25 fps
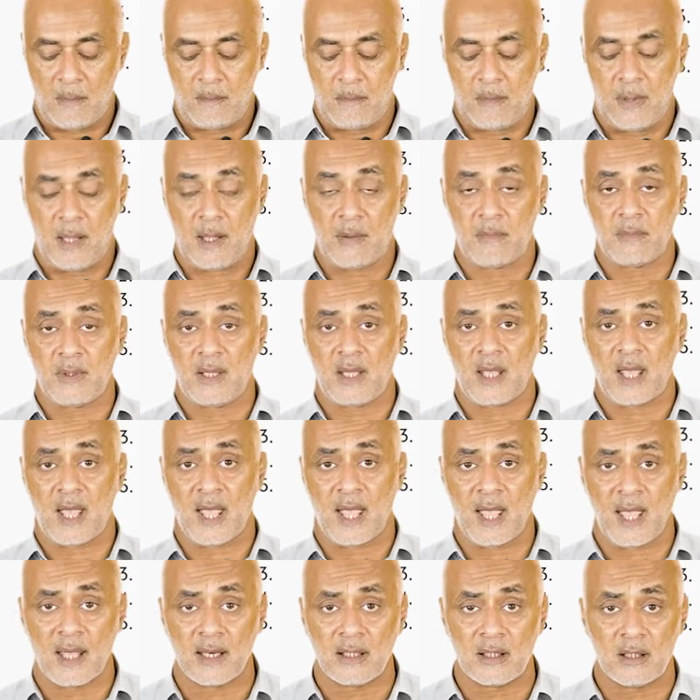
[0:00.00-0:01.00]
Baby
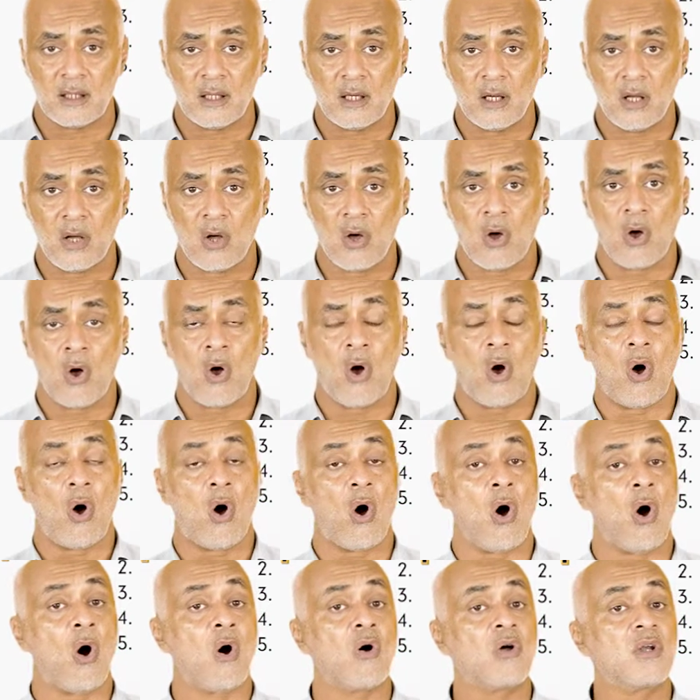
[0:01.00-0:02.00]
hen
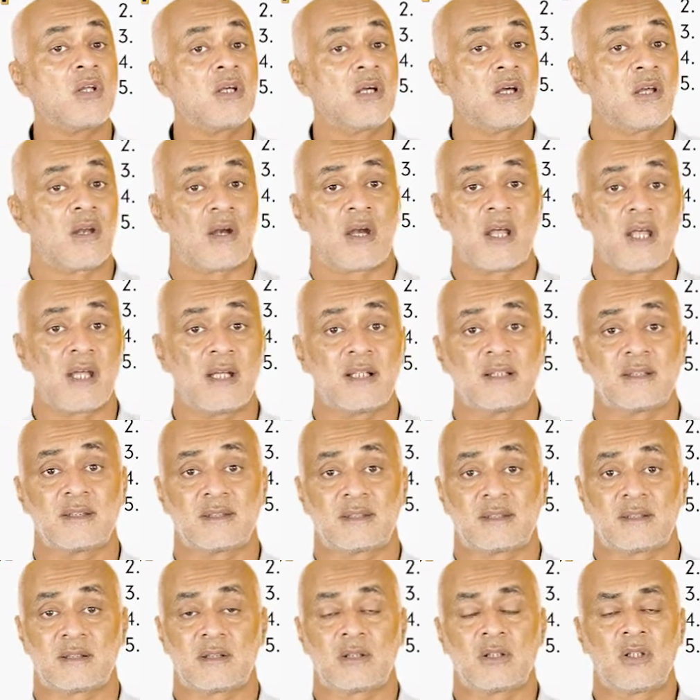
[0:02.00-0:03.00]
or
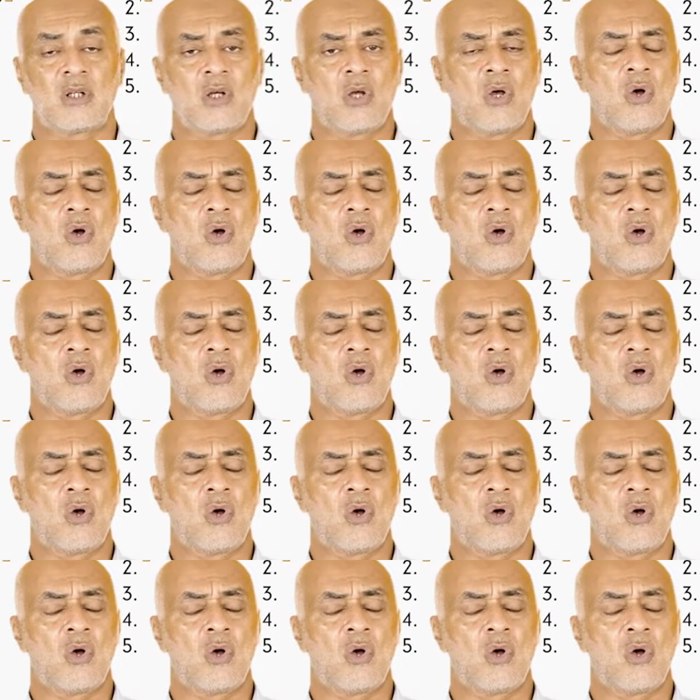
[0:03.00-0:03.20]
grains?